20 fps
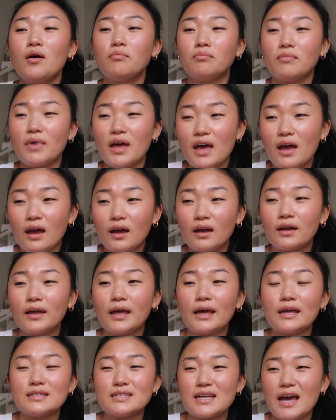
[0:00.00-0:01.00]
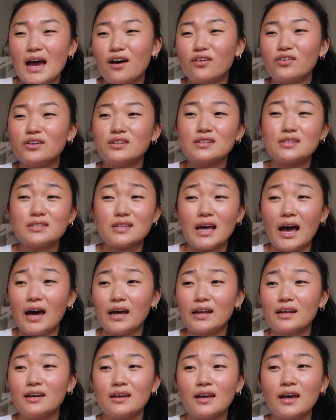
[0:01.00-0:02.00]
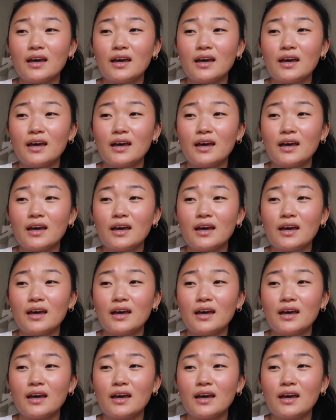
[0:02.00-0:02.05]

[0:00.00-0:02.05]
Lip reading: meh and down and sad,